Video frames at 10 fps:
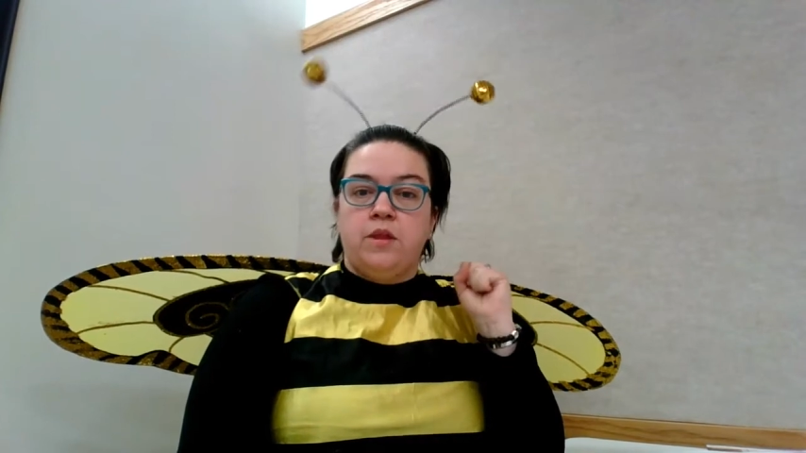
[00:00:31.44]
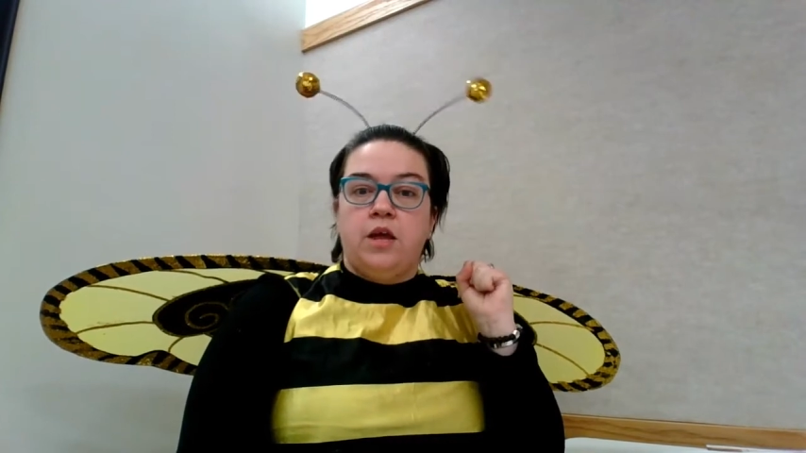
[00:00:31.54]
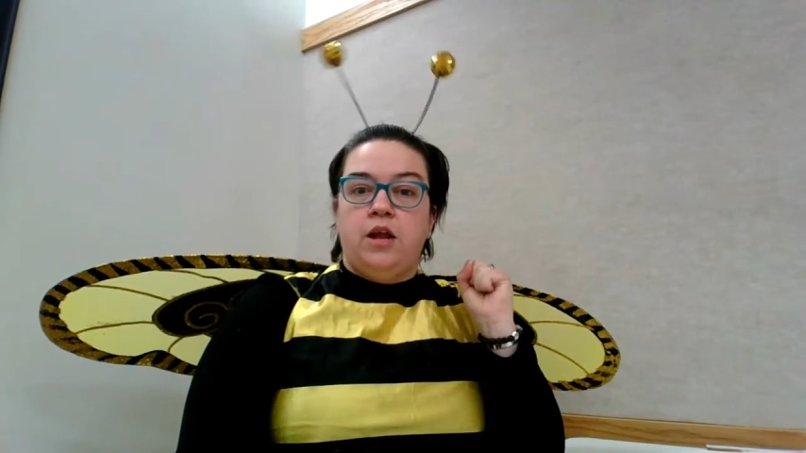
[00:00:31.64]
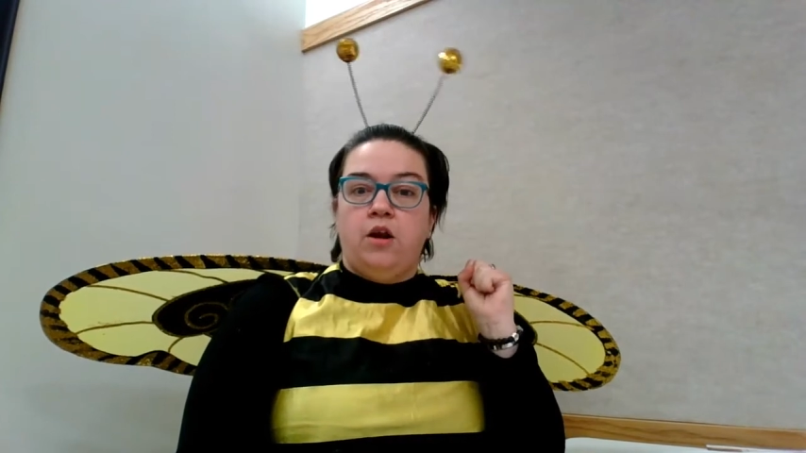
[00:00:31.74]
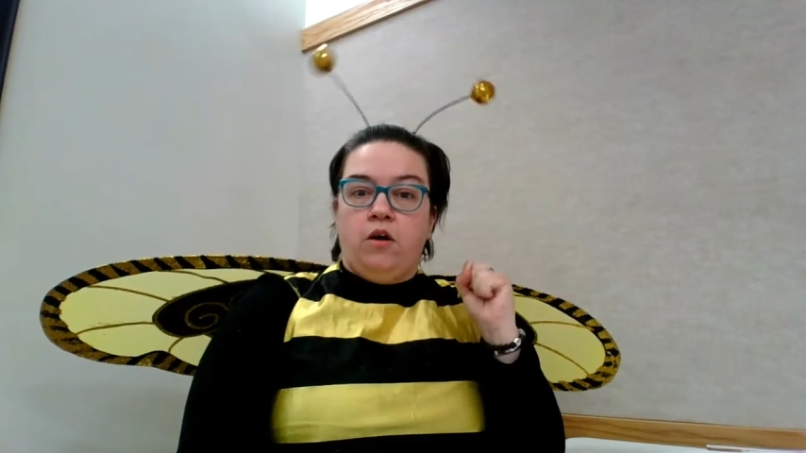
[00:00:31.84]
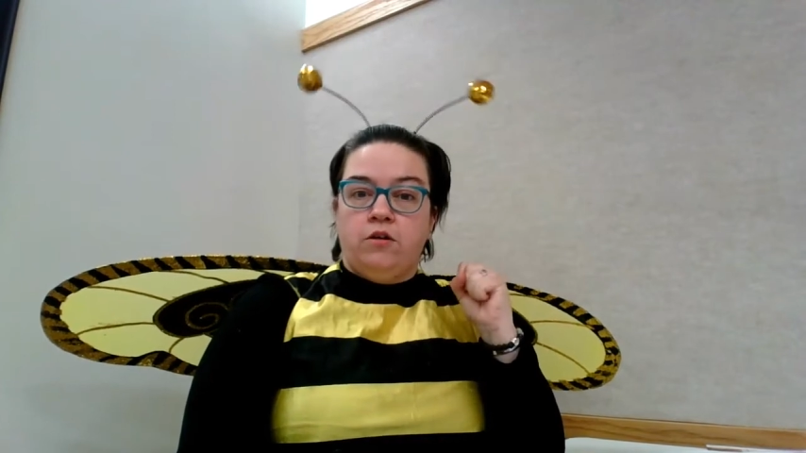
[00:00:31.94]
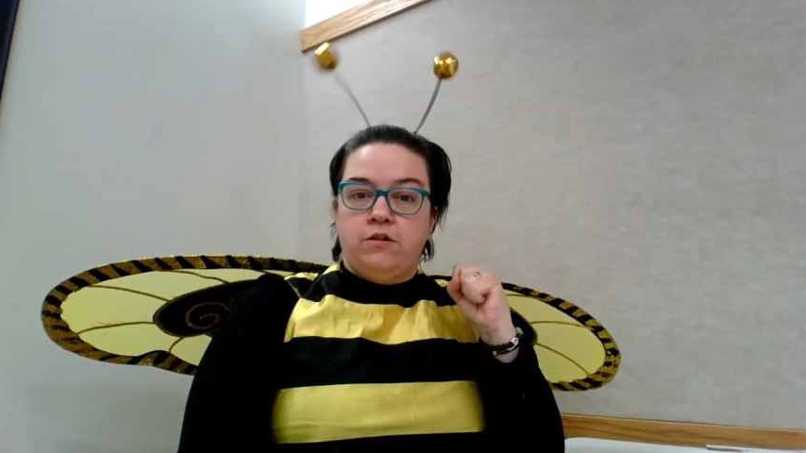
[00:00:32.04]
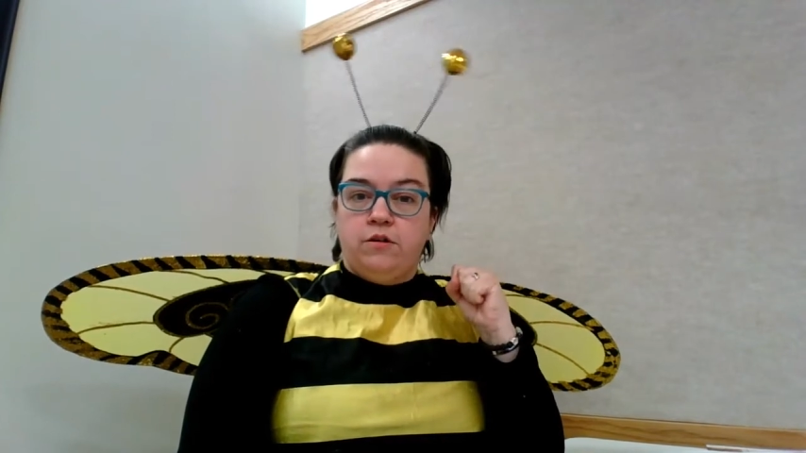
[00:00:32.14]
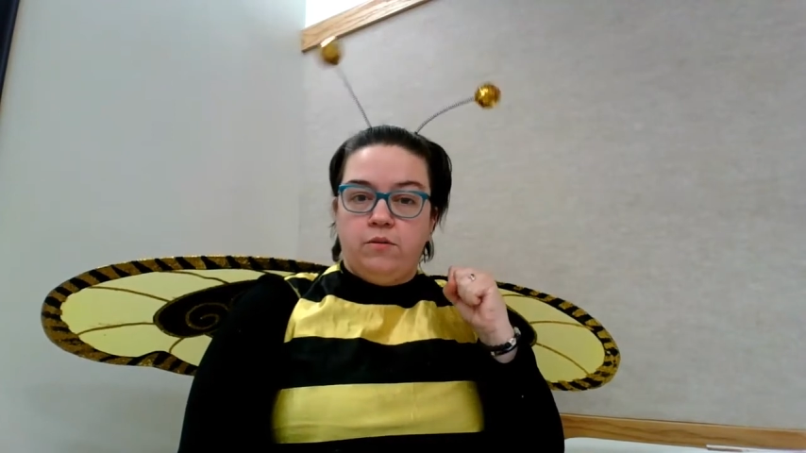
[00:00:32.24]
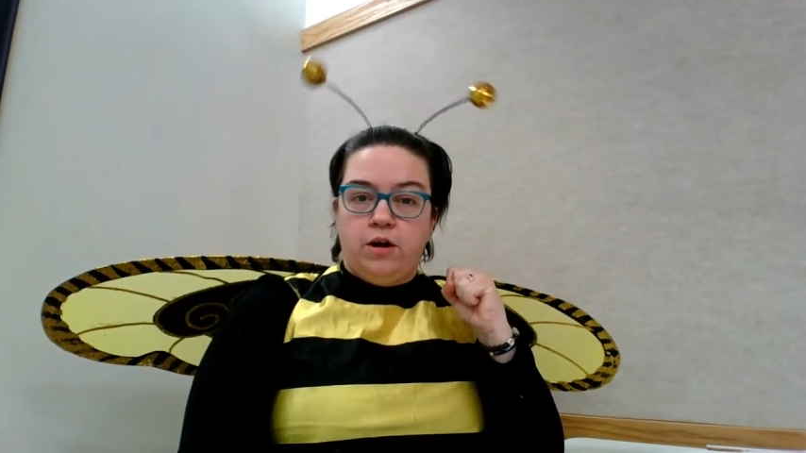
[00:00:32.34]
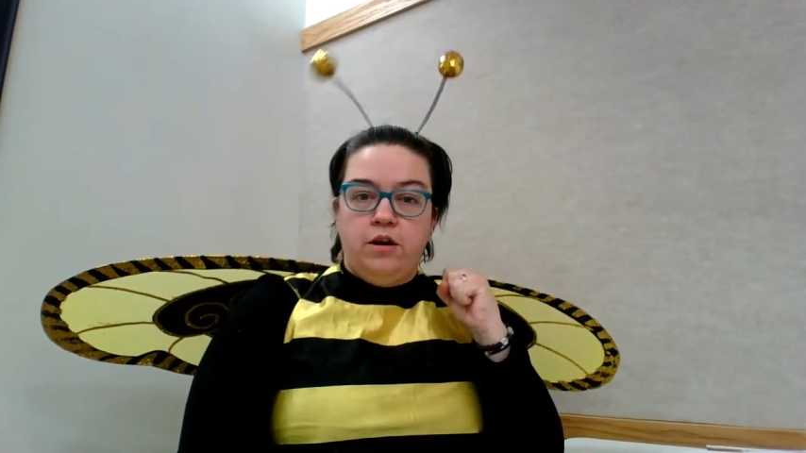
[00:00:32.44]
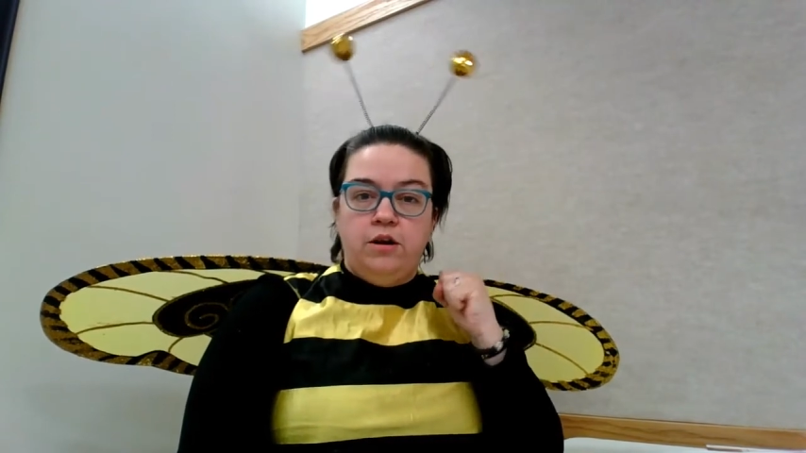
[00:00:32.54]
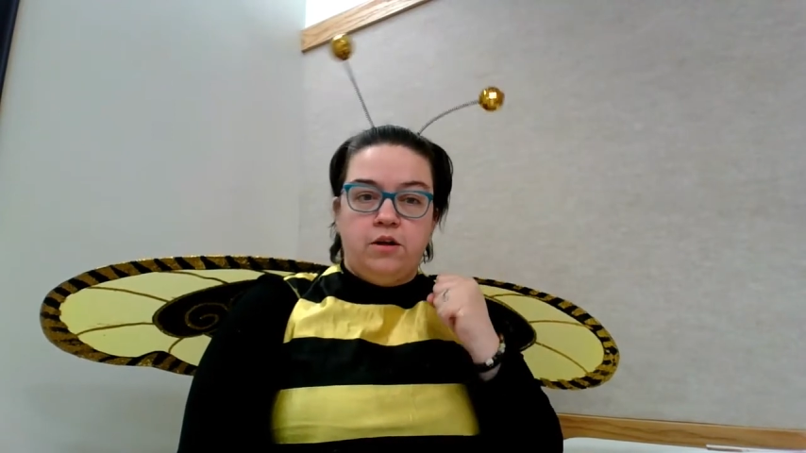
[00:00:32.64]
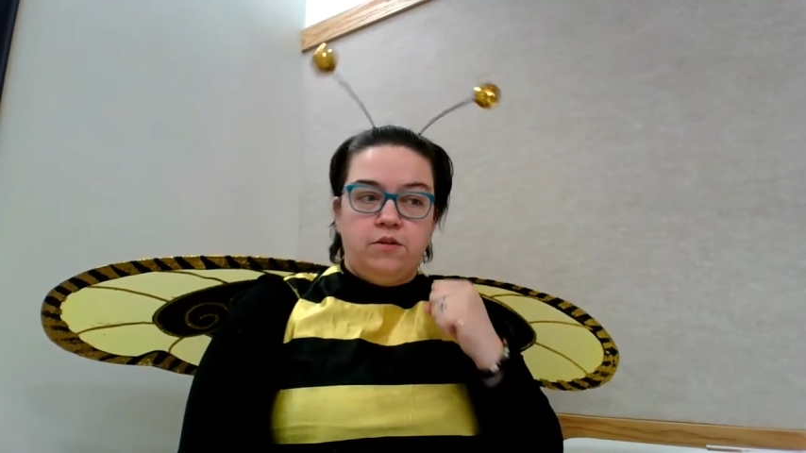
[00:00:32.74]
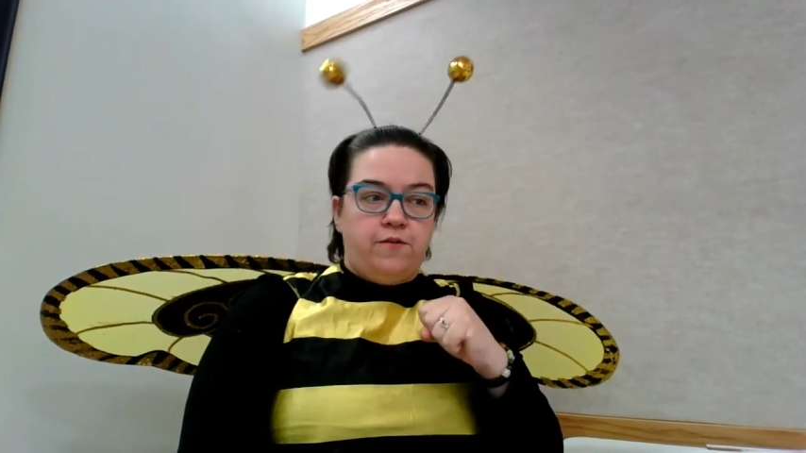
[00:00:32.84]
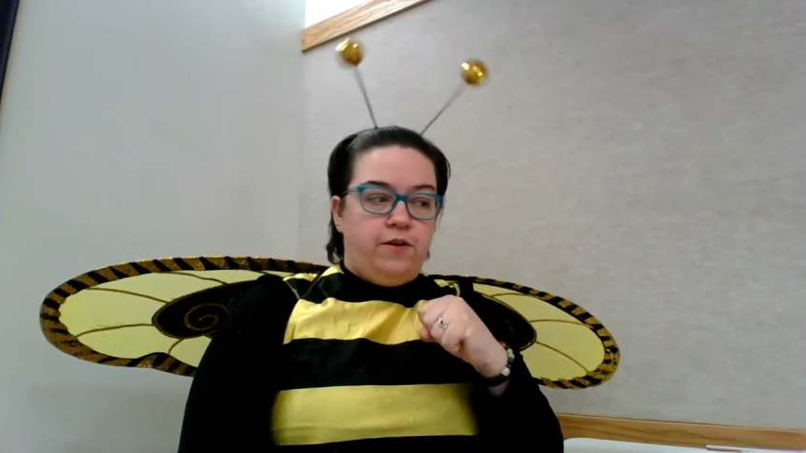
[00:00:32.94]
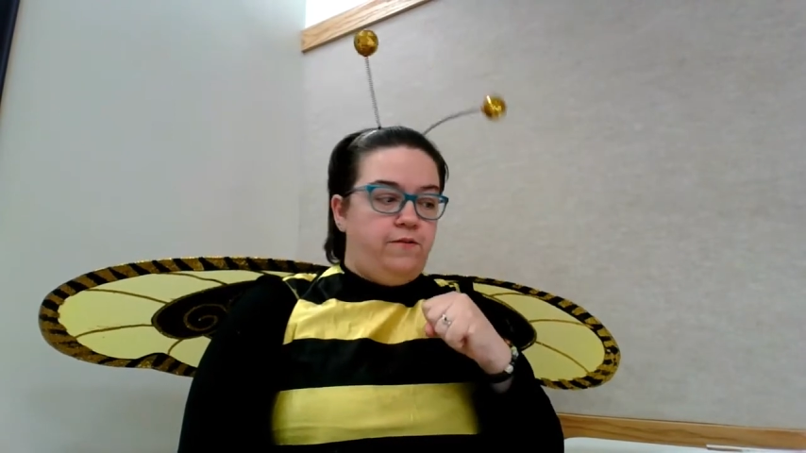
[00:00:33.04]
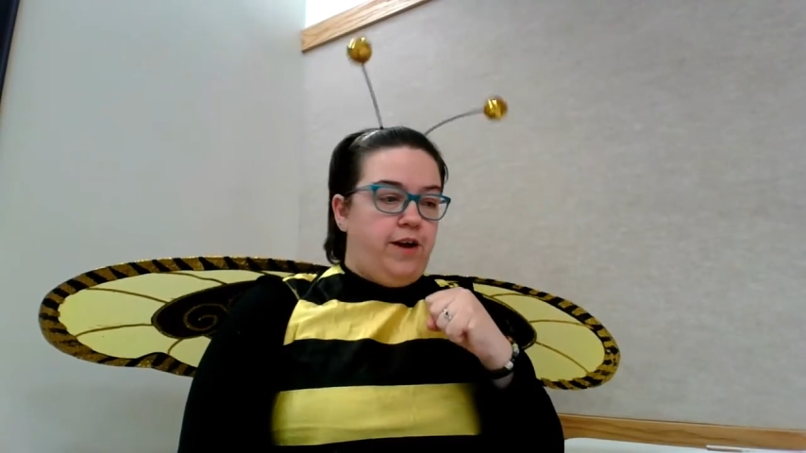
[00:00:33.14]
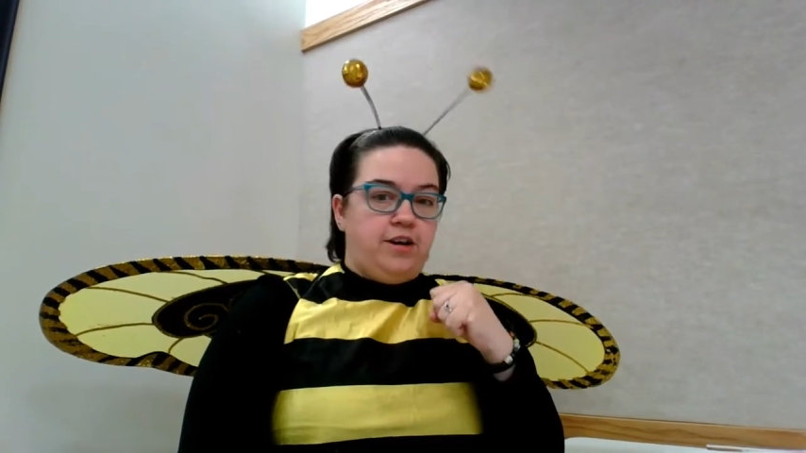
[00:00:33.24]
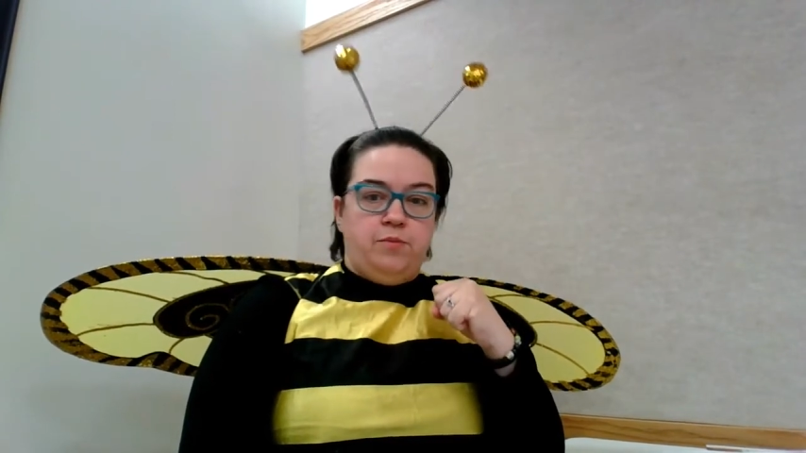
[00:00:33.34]
And also, another fun
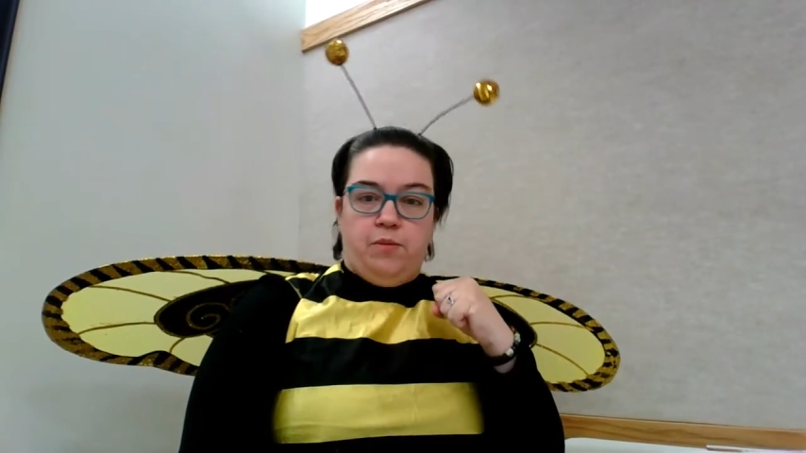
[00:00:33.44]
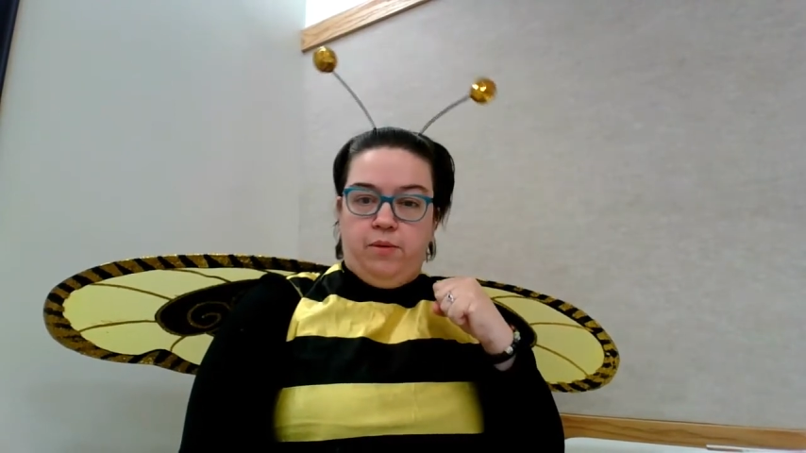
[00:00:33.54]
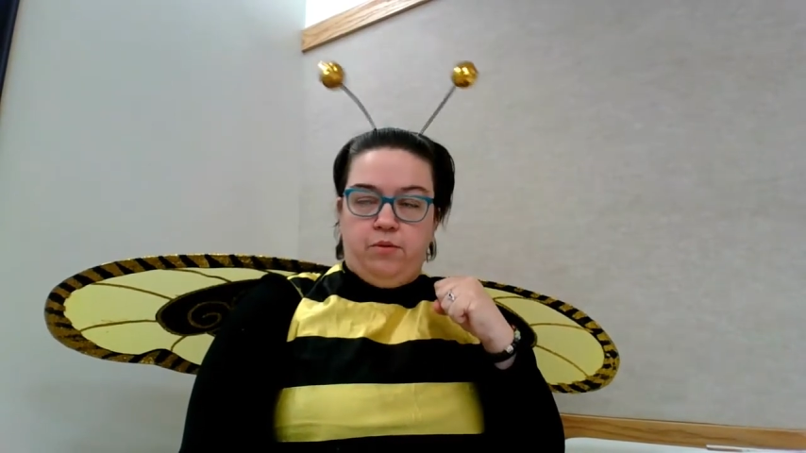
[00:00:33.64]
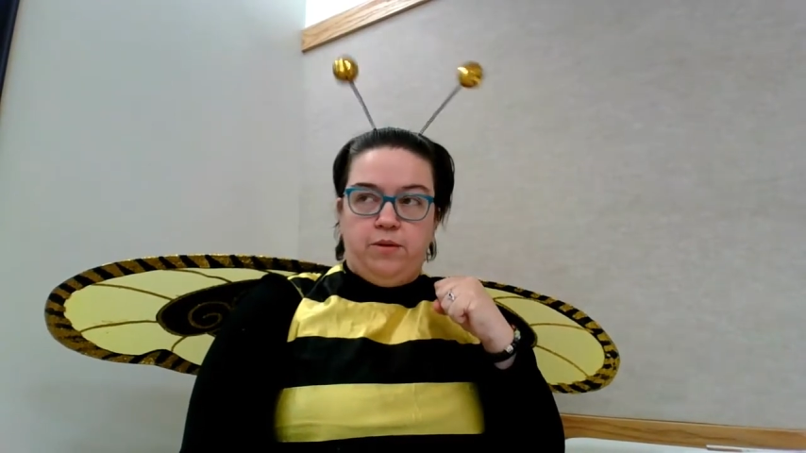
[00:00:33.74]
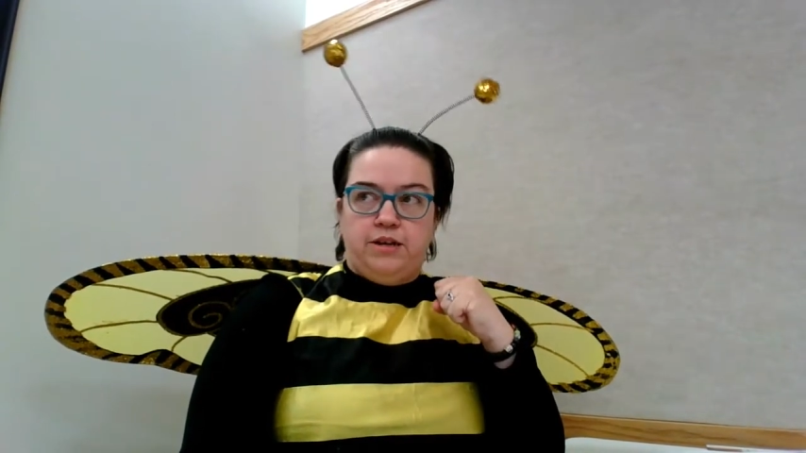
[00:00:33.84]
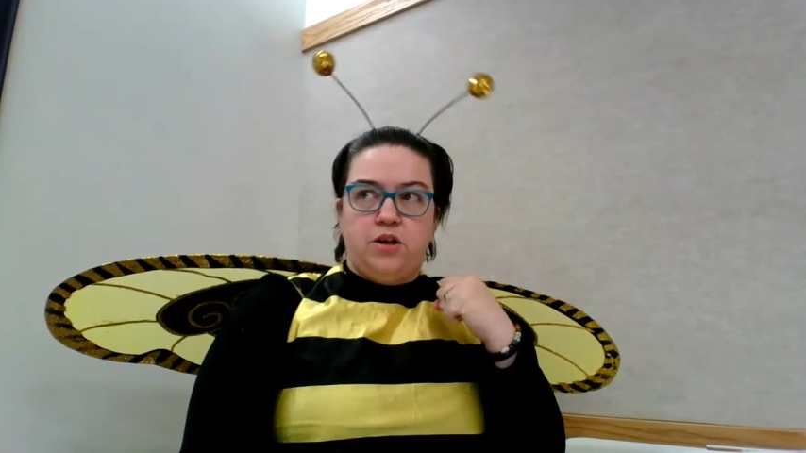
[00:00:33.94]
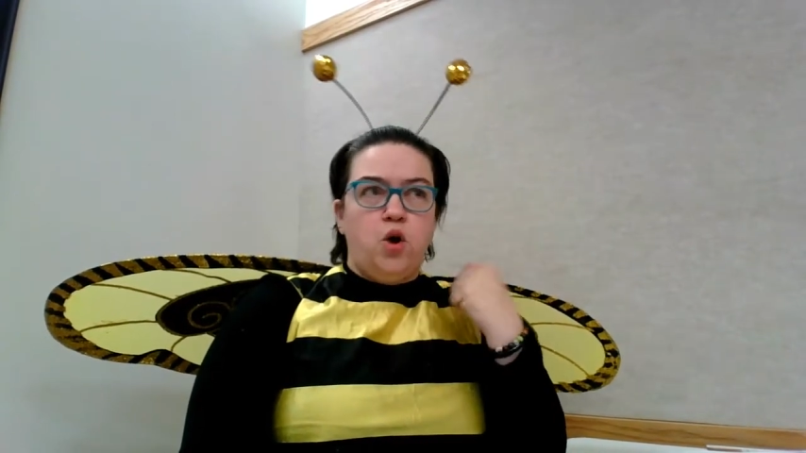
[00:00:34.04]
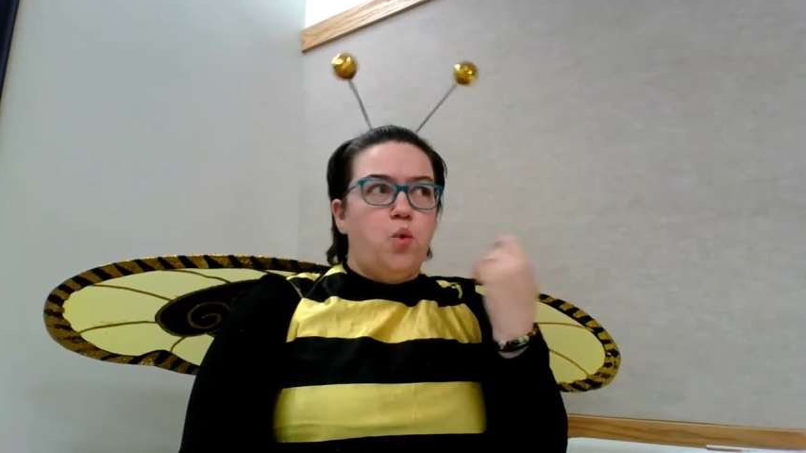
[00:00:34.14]
fact about bumblebees,